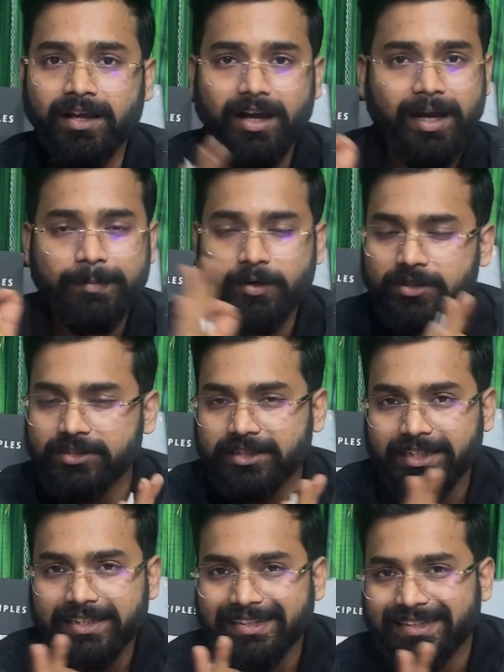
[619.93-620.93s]
I am not
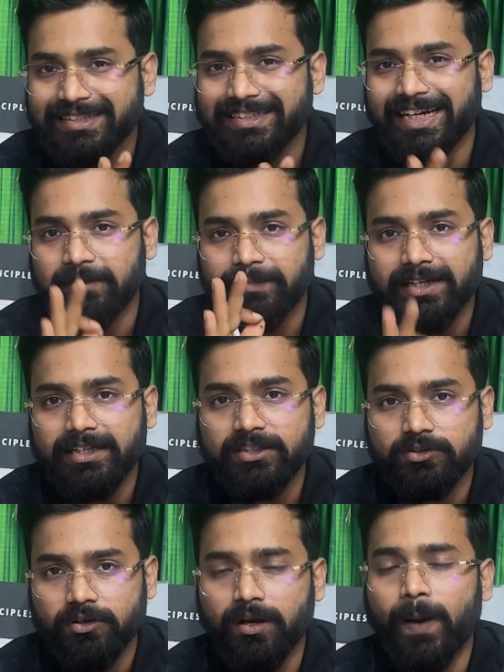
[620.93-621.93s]
saying that this statement
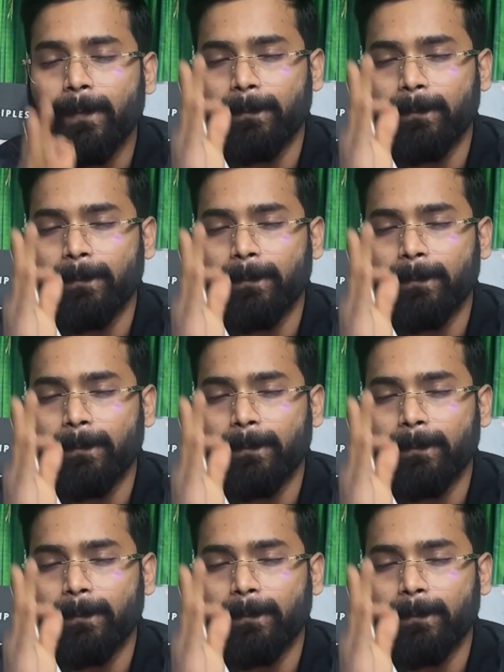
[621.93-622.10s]
is wrong.